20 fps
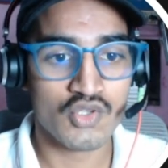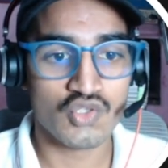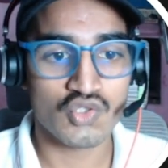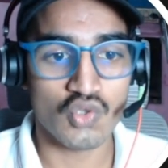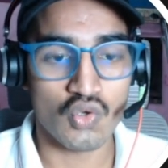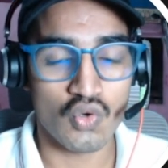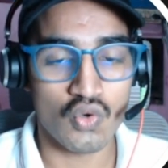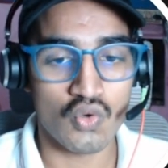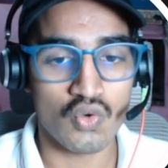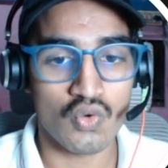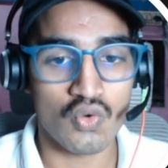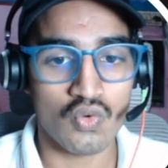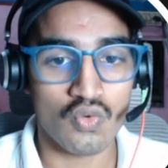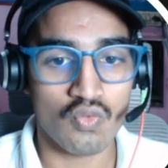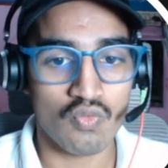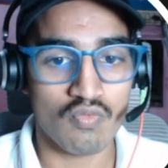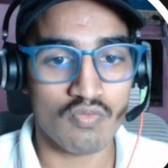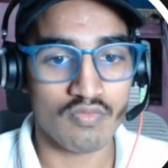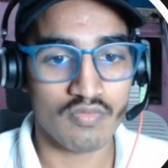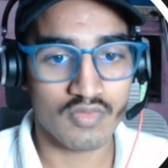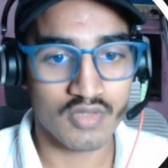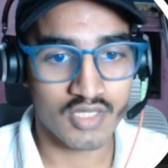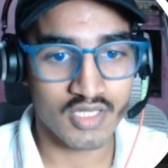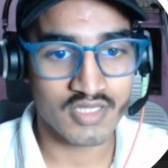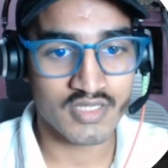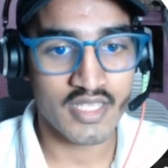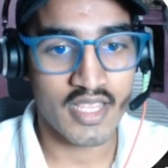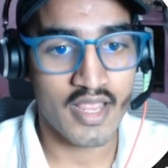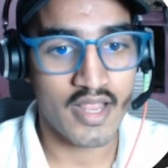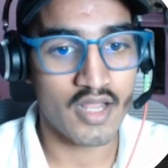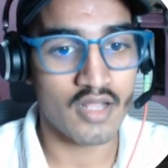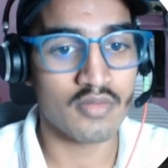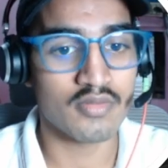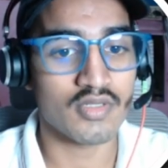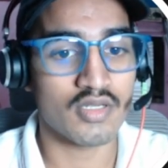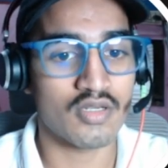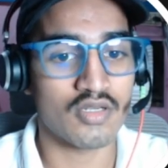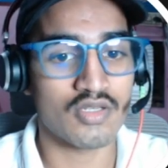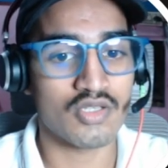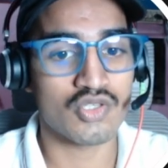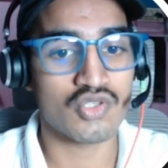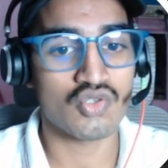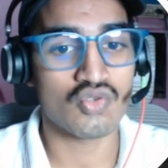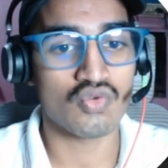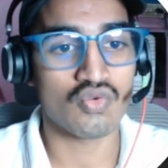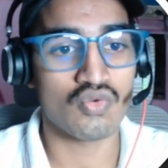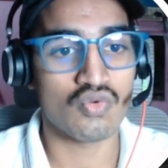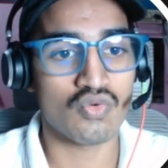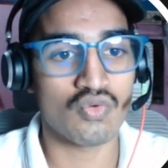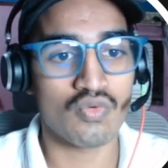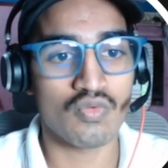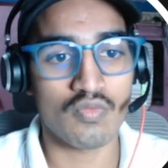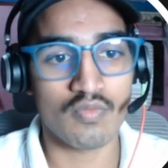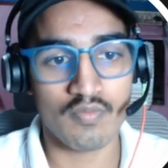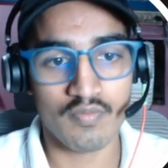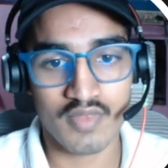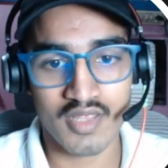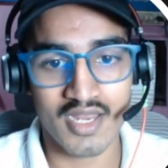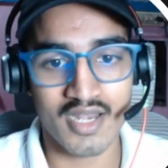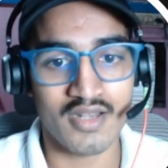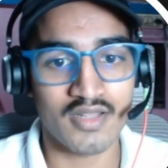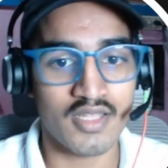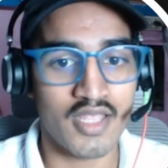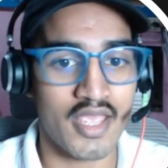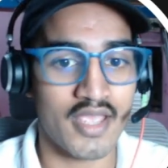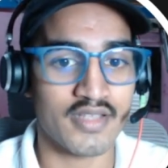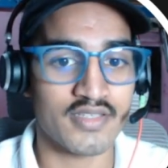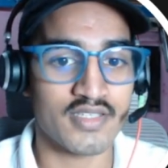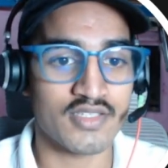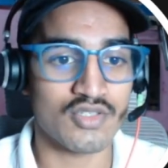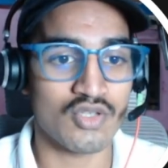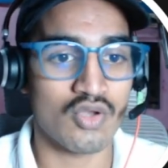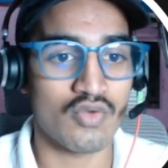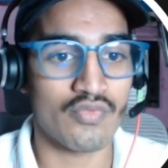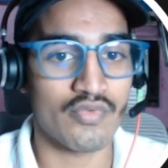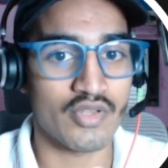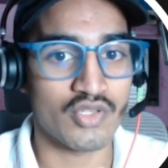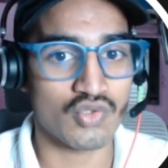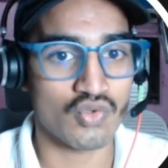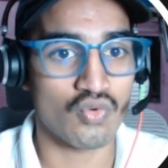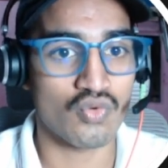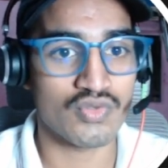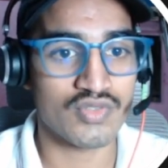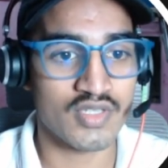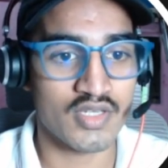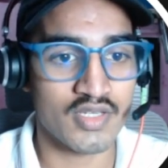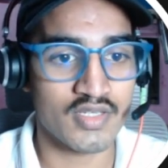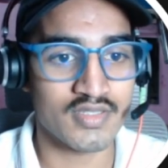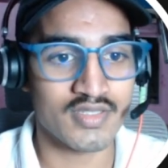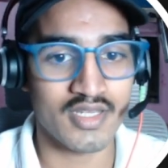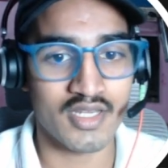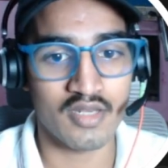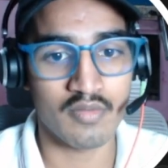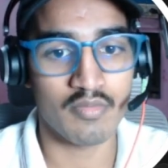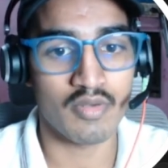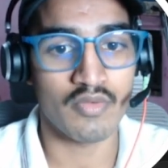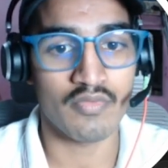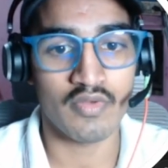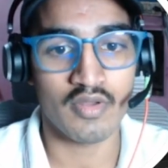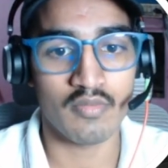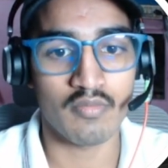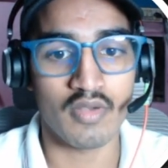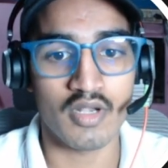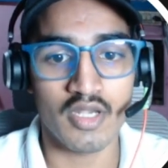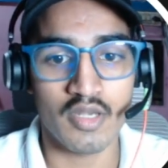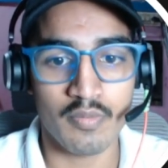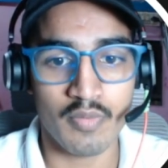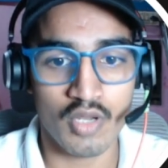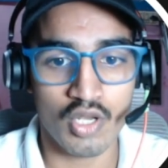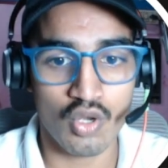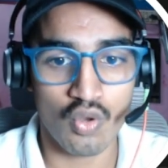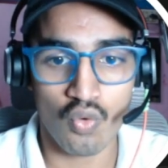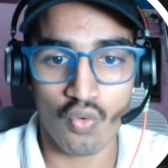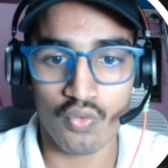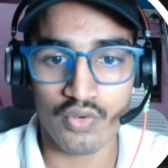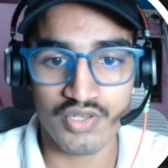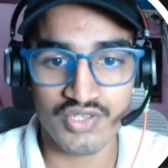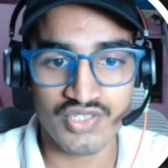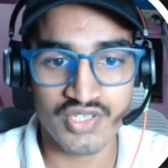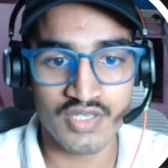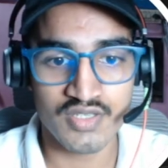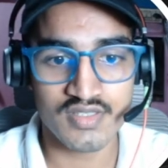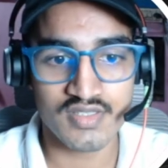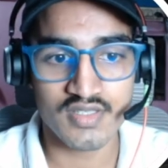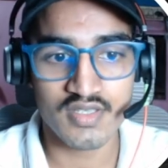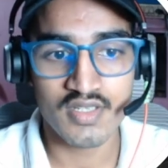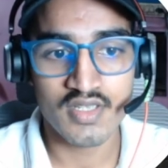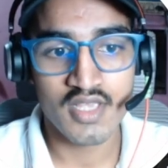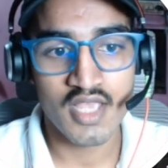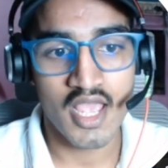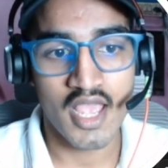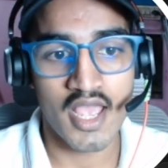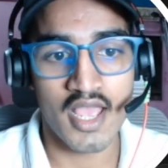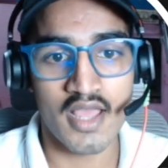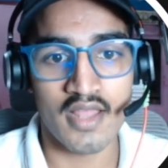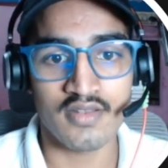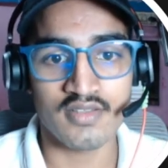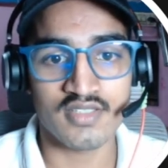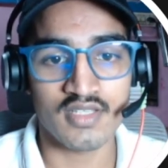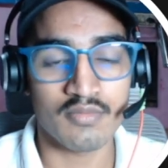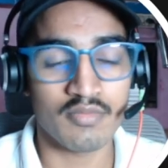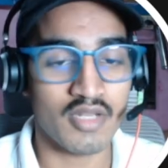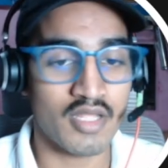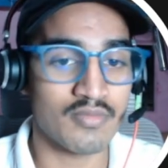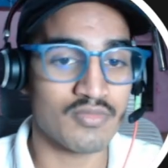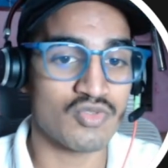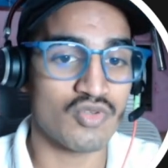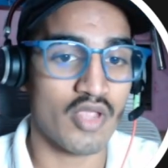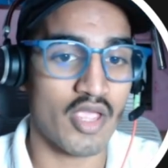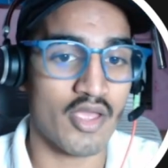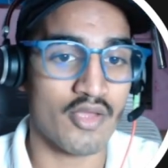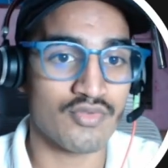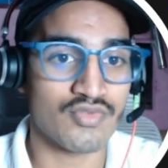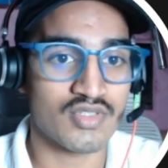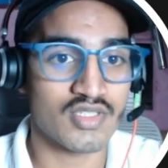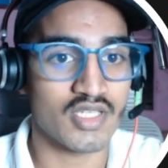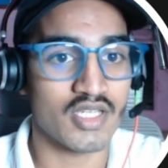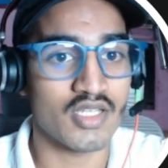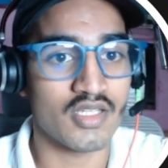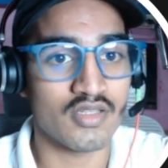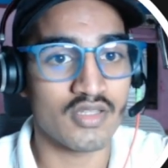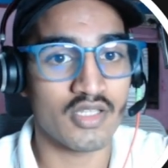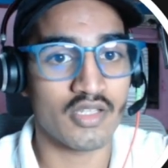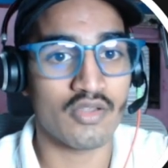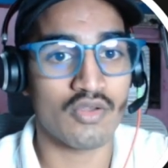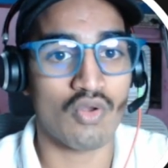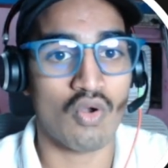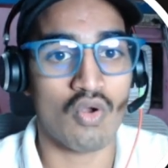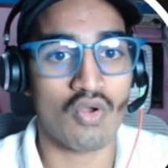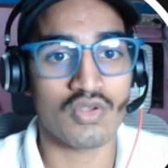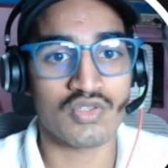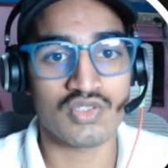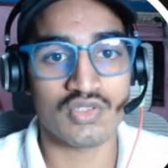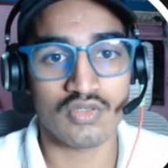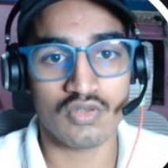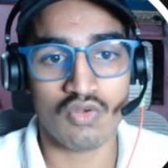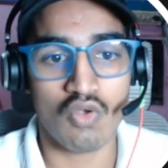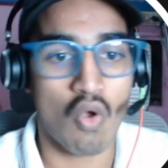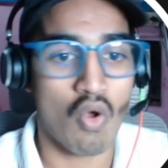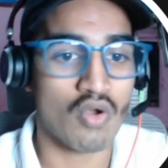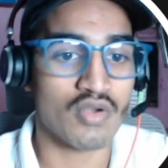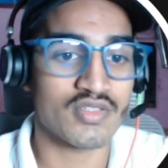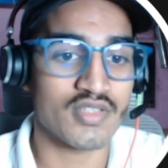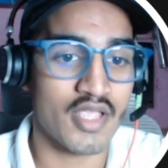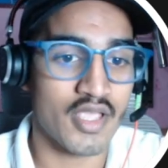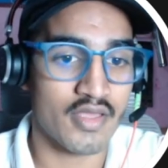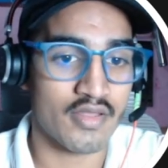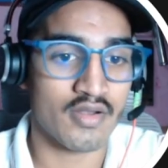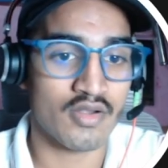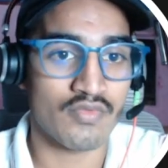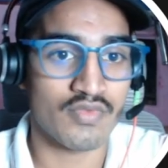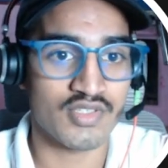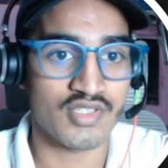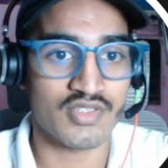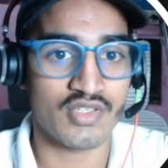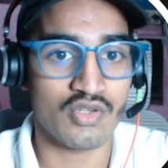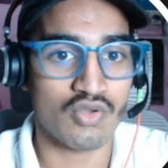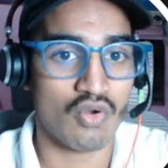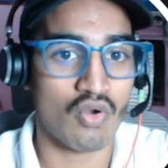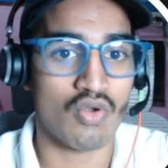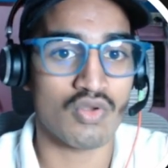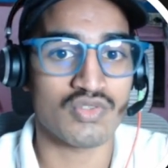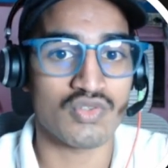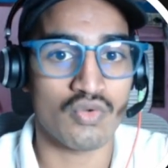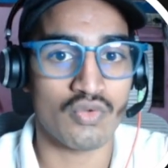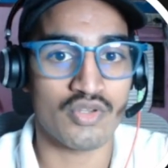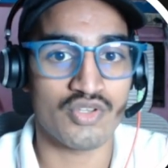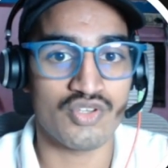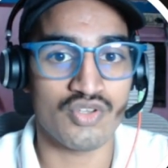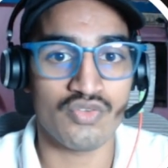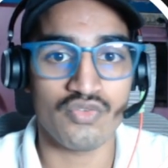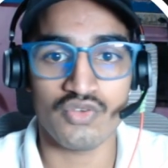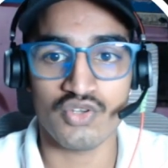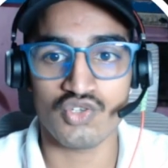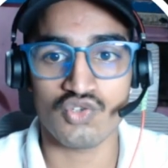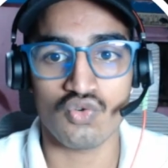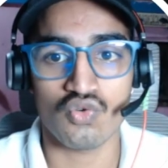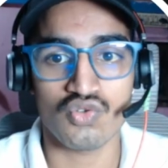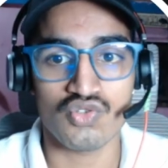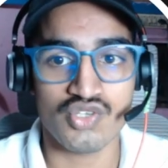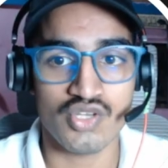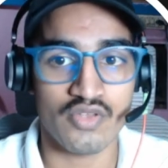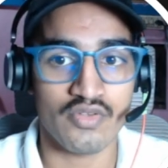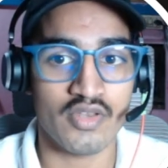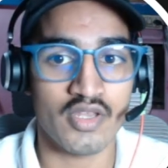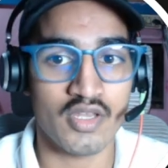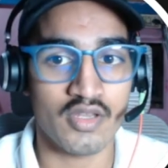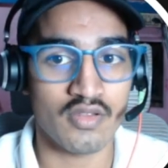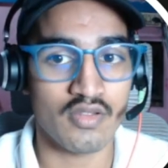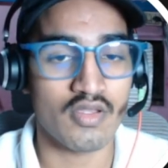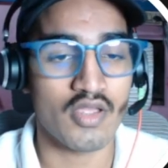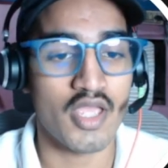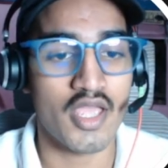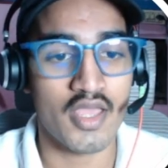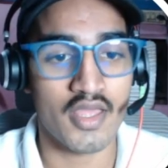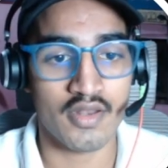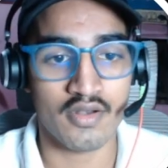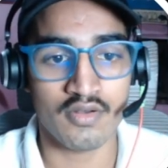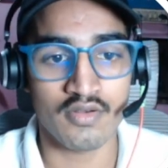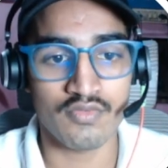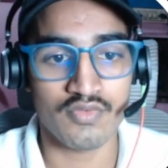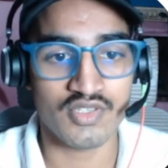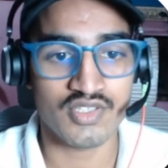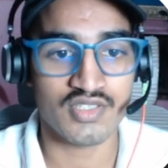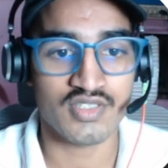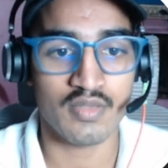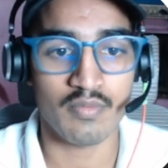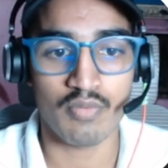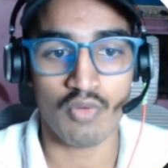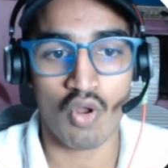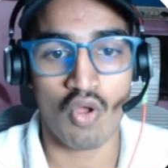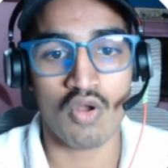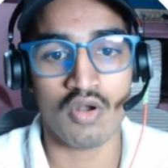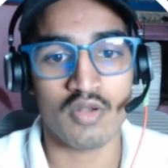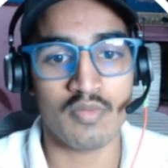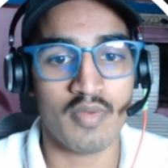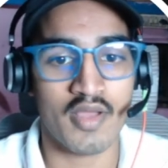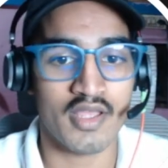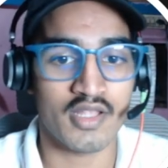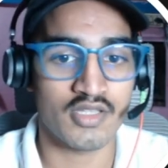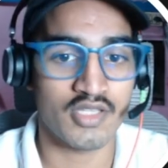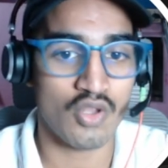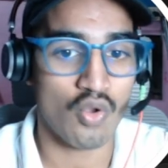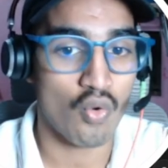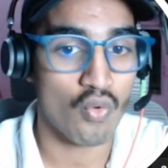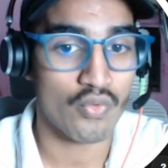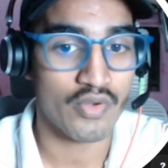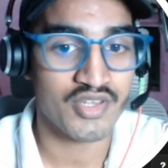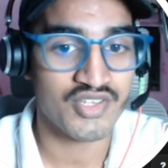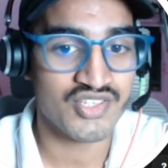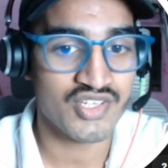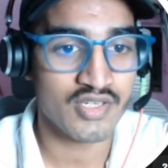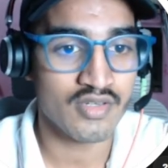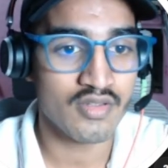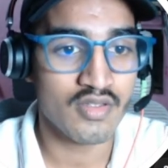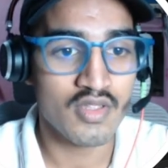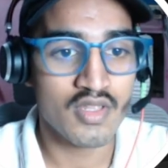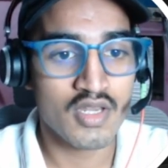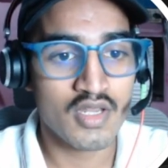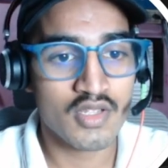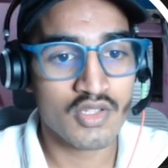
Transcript: So this helps us to get the access of resources in between multiple origins. And sometimes we have seen the cross course error, which is a cross origin resource sharing error, which is blocked by the origin.